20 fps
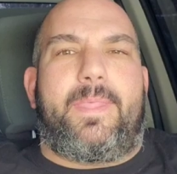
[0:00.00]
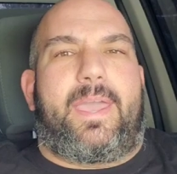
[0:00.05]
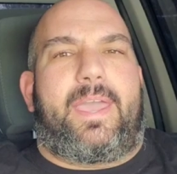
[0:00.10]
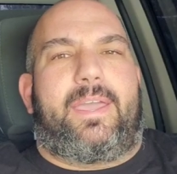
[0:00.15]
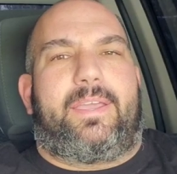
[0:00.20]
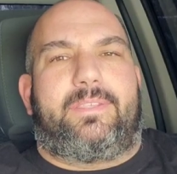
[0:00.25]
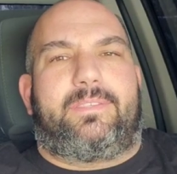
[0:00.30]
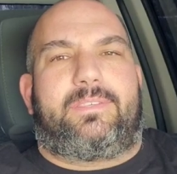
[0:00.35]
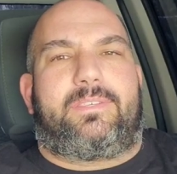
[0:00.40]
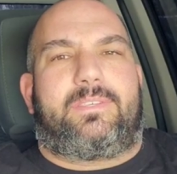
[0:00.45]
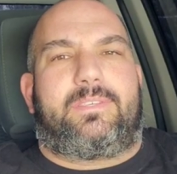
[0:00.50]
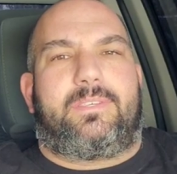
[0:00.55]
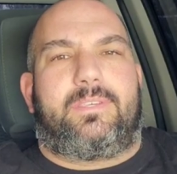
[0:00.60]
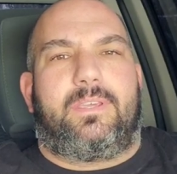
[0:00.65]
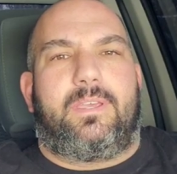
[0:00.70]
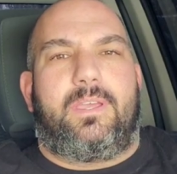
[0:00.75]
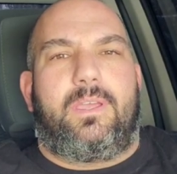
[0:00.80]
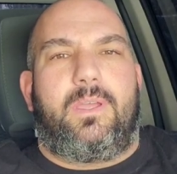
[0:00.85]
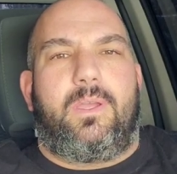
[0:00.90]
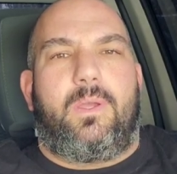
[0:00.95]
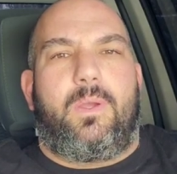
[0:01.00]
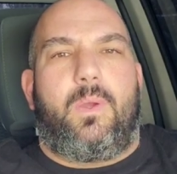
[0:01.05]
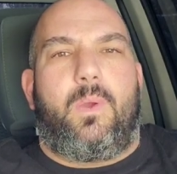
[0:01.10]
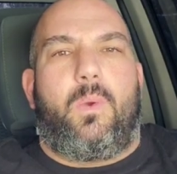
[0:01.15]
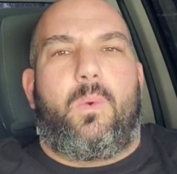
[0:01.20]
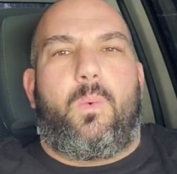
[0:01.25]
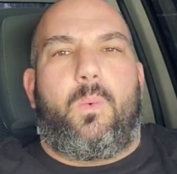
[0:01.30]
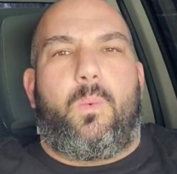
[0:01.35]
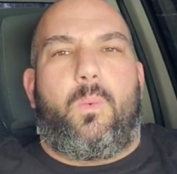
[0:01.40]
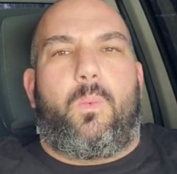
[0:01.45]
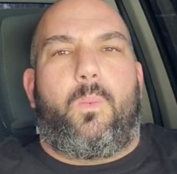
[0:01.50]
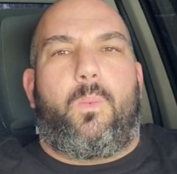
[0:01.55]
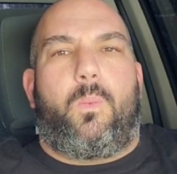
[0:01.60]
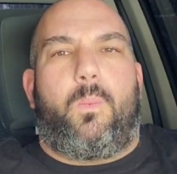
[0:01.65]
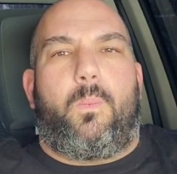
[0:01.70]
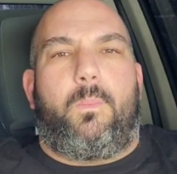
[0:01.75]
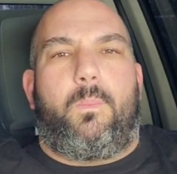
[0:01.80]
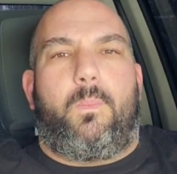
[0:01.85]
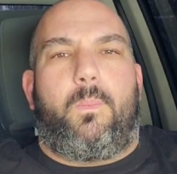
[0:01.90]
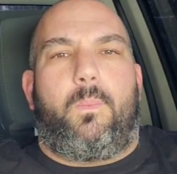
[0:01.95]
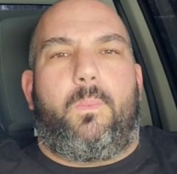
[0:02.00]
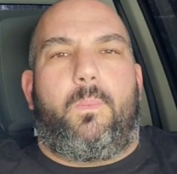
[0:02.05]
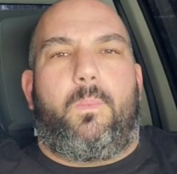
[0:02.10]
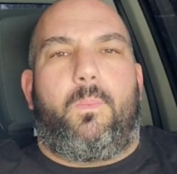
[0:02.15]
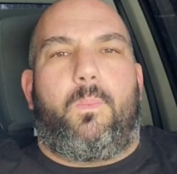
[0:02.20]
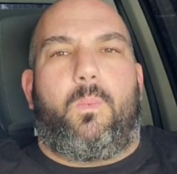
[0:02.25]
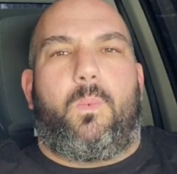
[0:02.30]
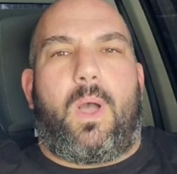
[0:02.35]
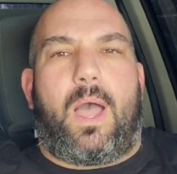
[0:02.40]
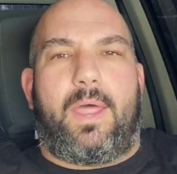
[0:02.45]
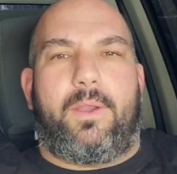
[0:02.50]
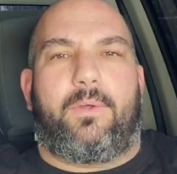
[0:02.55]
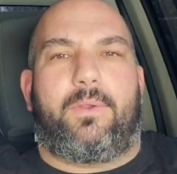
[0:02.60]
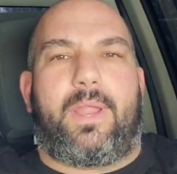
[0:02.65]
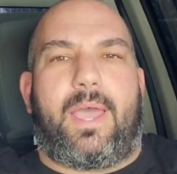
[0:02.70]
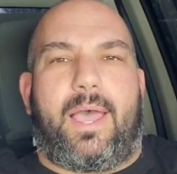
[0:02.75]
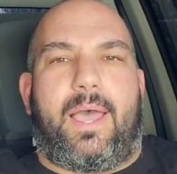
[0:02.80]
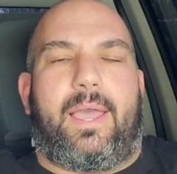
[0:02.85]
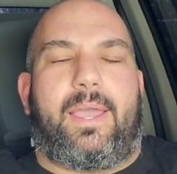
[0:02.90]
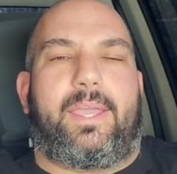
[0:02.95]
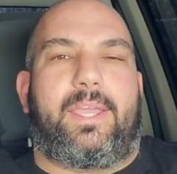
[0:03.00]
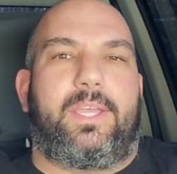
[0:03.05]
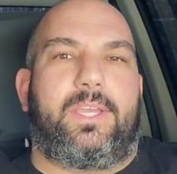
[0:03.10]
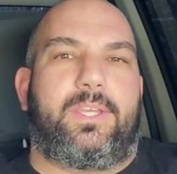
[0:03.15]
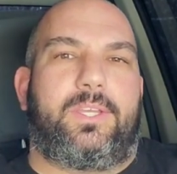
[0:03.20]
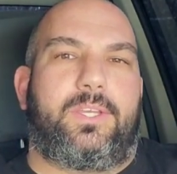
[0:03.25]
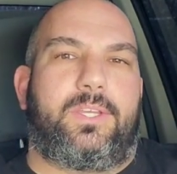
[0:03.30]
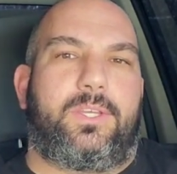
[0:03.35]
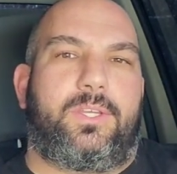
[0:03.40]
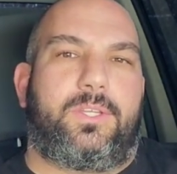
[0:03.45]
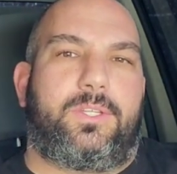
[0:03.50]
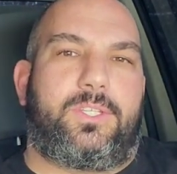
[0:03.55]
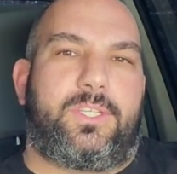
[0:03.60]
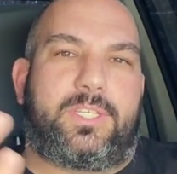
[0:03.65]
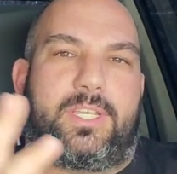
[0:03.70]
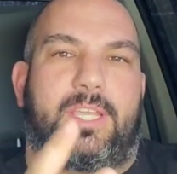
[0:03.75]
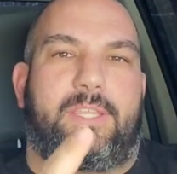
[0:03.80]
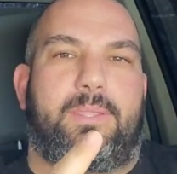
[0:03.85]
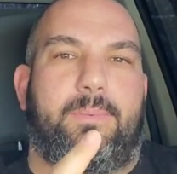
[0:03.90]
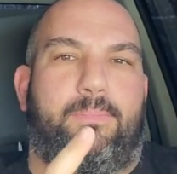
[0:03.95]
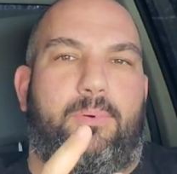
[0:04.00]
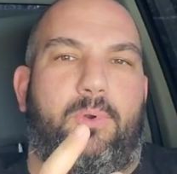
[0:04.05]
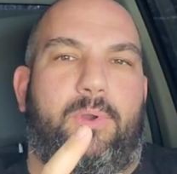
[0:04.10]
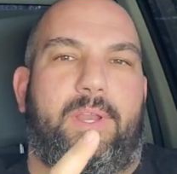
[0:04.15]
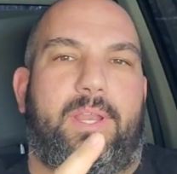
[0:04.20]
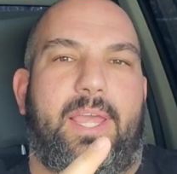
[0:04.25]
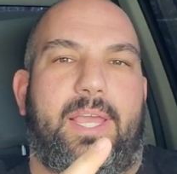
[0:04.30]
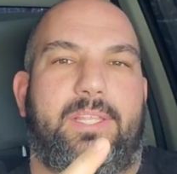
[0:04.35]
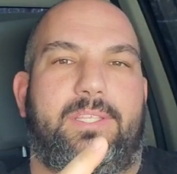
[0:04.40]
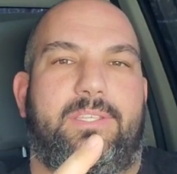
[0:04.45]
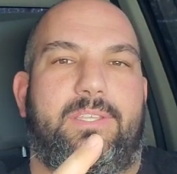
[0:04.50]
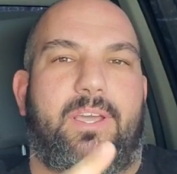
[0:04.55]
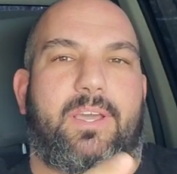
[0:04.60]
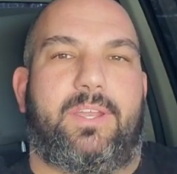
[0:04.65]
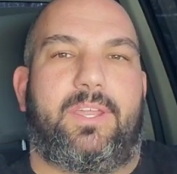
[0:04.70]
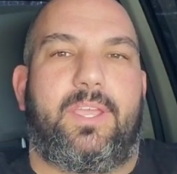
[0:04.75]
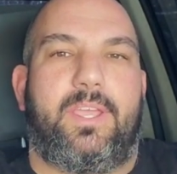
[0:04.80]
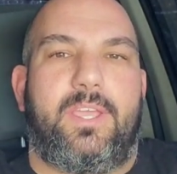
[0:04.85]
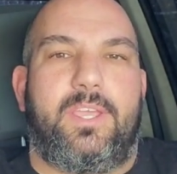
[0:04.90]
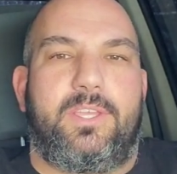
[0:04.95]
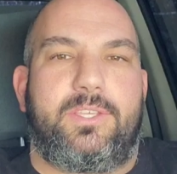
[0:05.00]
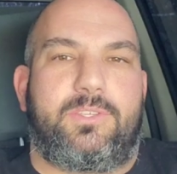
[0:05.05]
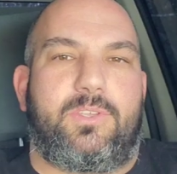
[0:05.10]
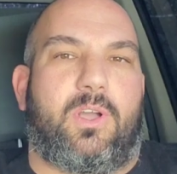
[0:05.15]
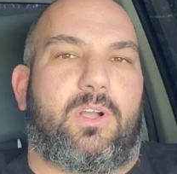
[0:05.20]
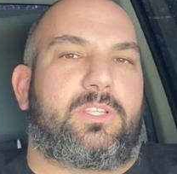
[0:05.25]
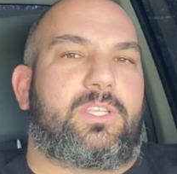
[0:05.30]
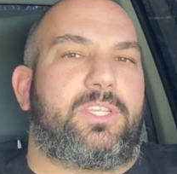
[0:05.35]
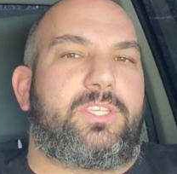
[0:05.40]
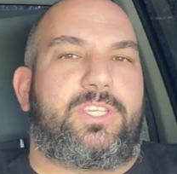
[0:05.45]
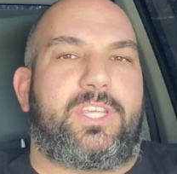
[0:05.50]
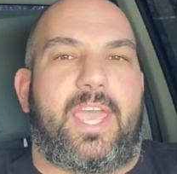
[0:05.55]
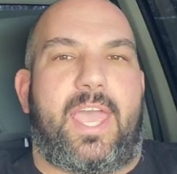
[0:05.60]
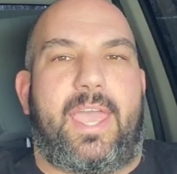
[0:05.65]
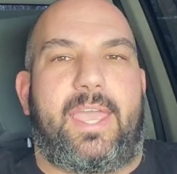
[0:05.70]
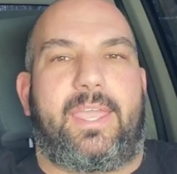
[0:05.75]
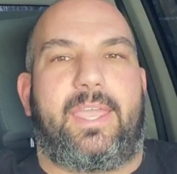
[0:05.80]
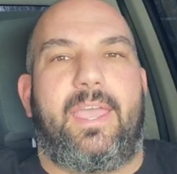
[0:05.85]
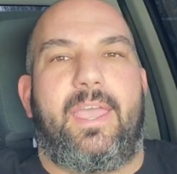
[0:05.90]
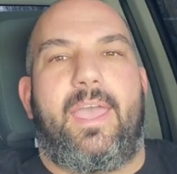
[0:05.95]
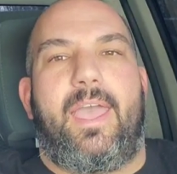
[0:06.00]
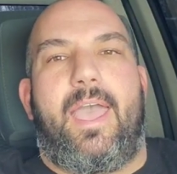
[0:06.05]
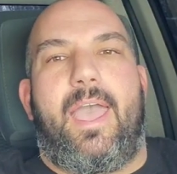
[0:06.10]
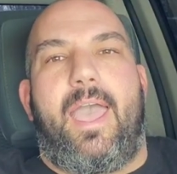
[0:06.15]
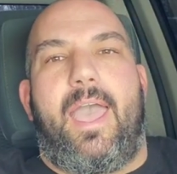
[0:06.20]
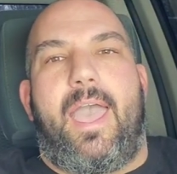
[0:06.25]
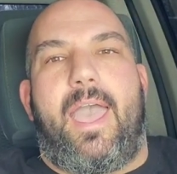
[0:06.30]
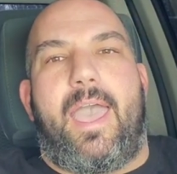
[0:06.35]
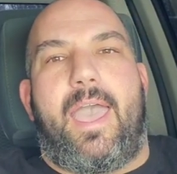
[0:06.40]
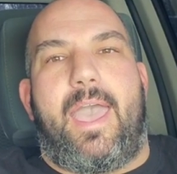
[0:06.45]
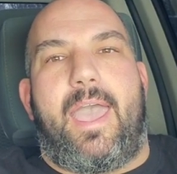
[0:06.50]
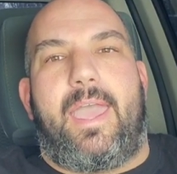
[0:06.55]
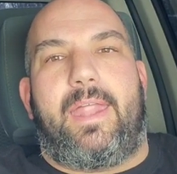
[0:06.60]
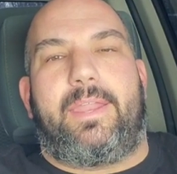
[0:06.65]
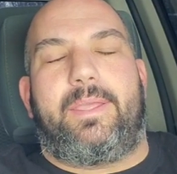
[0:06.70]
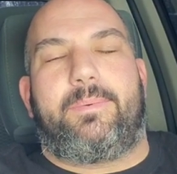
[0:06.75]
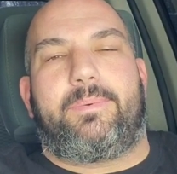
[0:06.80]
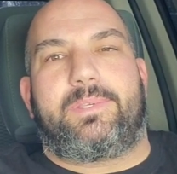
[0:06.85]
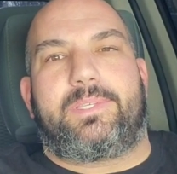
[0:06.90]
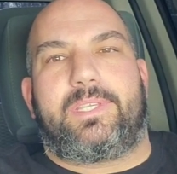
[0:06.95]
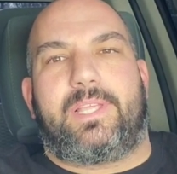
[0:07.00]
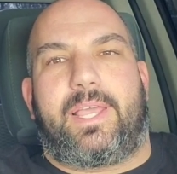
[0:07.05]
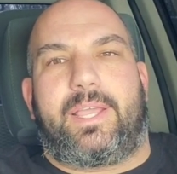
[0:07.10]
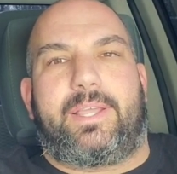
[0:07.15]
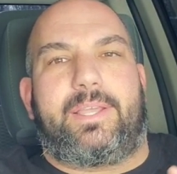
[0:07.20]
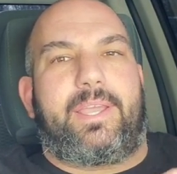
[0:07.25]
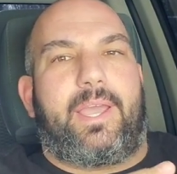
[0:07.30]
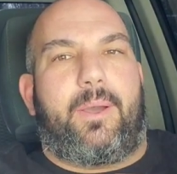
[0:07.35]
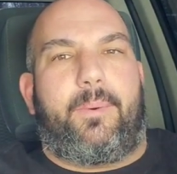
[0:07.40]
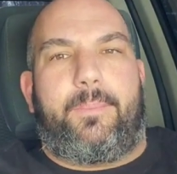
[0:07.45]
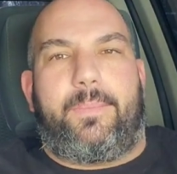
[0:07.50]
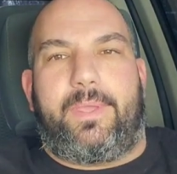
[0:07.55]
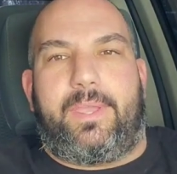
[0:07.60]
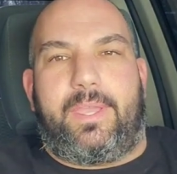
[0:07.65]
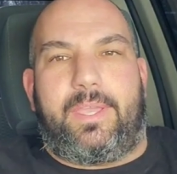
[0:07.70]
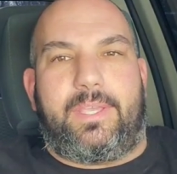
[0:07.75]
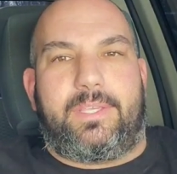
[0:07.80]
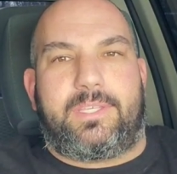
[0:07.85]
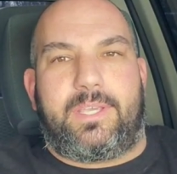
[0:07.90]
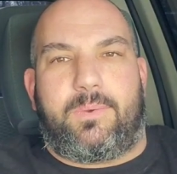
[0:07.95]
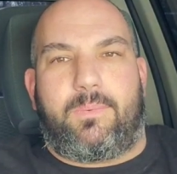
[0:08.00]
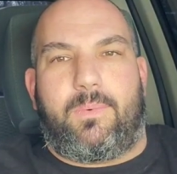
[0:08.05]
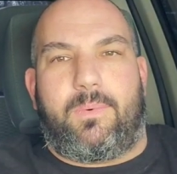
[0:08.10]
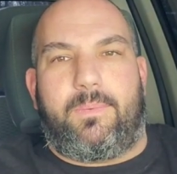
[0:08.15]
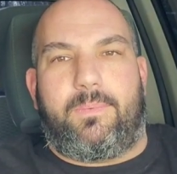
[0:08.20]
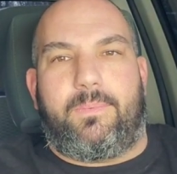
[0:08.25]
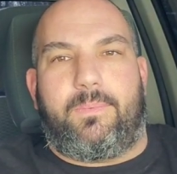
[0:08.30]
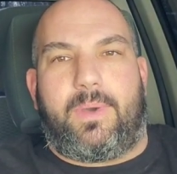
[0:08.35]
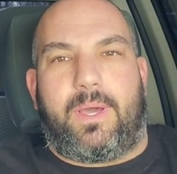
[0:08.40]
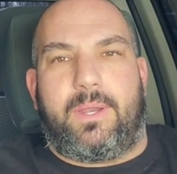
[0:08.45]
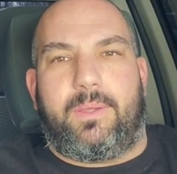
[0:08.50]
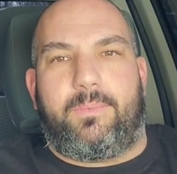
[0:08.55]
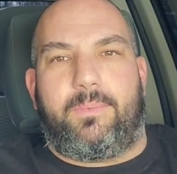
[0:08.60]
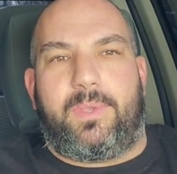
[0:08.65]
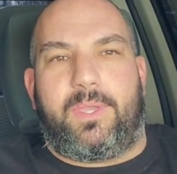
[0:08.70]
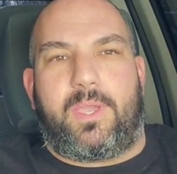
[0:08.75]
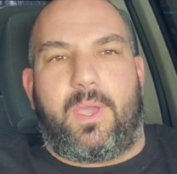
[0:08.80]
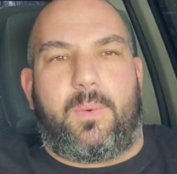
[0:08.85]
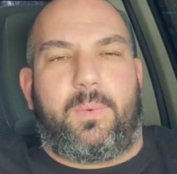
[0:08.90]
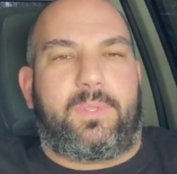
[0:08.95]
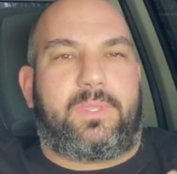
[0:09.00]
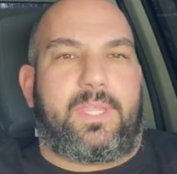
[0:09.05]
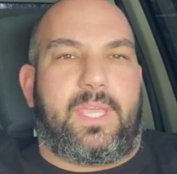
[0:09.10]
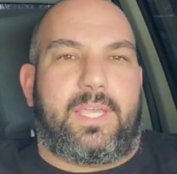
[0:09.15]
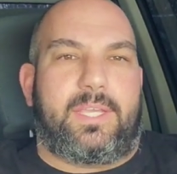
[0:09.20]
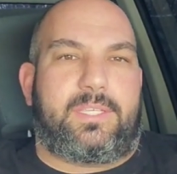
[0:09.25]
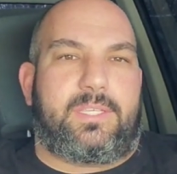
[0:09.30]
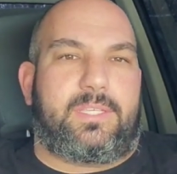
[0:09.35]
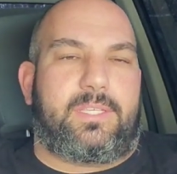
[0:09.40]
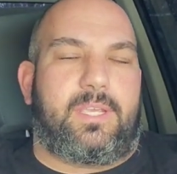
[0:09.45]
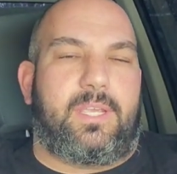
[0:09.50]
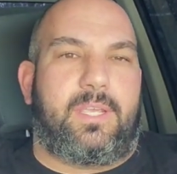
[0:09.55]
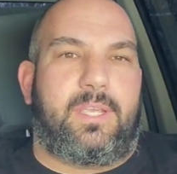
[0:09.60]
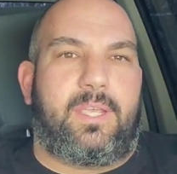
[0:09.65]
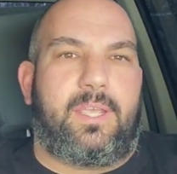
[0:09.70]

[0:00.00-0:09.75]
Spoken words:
the heads, why don't I just get the ported heads done? Talk to Jay, and he was like, he's like, why don't we go with this?